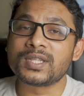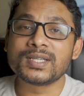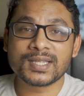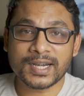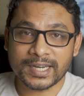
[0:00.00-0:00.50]

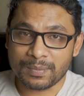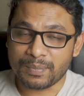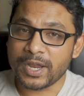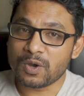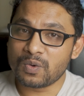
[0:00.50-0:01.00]
things that can
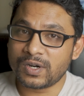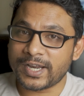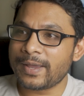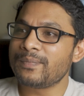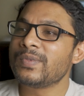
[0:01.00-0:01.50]
break over
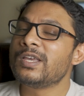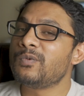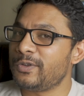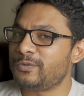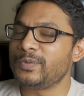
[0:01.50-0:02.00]
time,
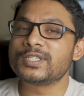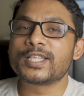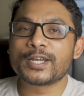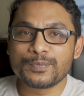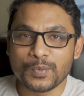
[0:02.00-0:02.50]
which means
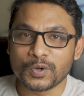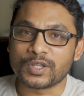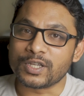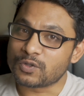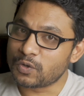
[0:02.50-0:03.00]
there are more
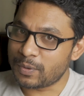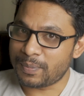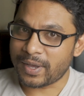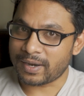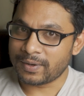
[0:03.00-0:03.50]
things to
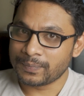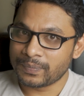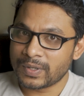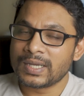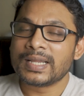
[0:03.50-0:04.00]
repair.
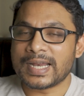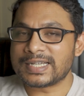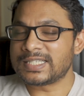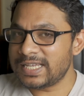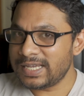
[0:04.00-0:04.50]

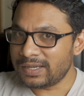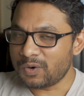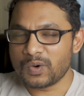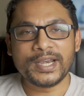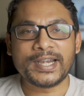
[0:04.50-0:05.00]
Let's see,
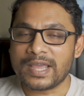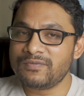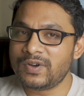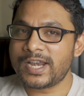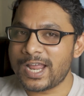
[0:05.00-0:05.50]
only time
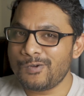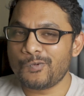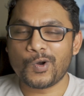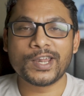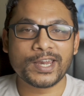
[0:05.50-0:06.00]
will tell
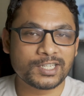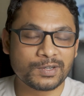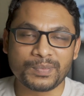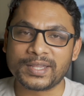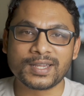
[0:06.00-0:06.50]
what
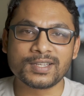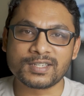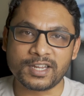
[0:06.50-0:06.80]
direction Mahindra has